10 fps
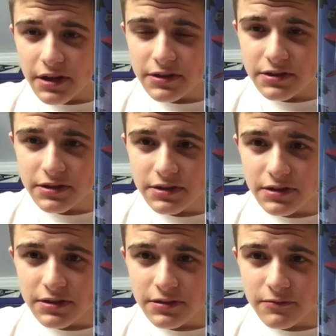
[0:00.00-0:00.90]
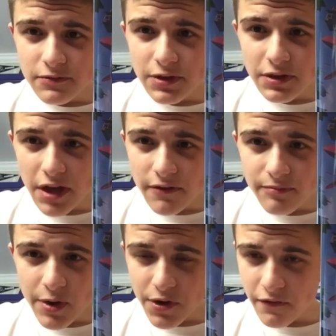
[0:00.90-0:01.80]
he doesn't really have a
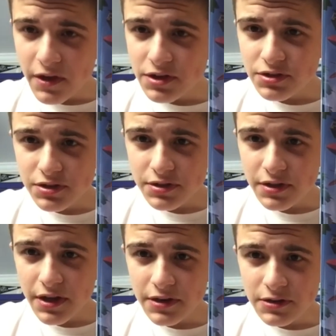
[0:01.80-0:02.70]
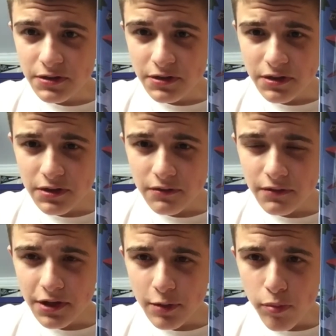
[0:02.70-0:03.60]
motivation, and is just
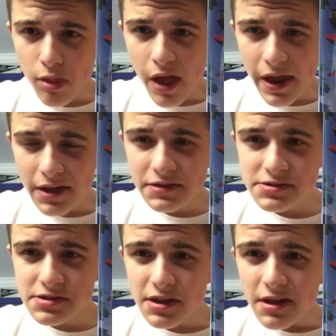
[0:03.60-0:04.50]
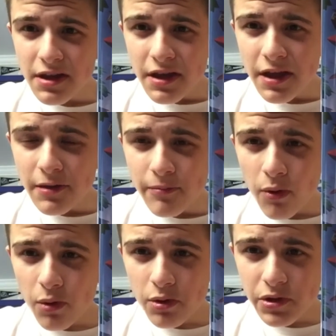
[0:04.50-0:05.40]
really bland and
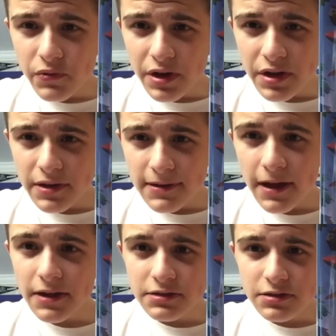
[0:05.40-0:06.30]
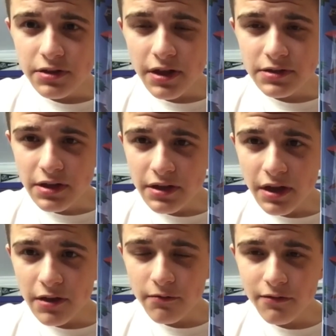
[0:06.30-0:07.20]
poorly written as that
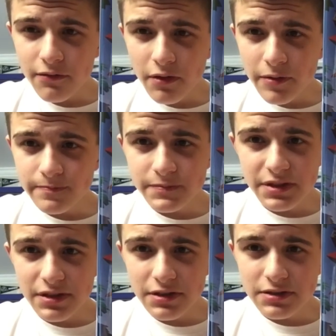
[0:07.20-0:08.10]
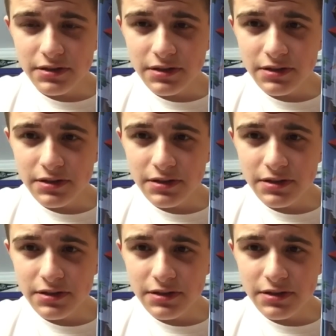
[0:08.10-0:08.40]
kind of a villain, because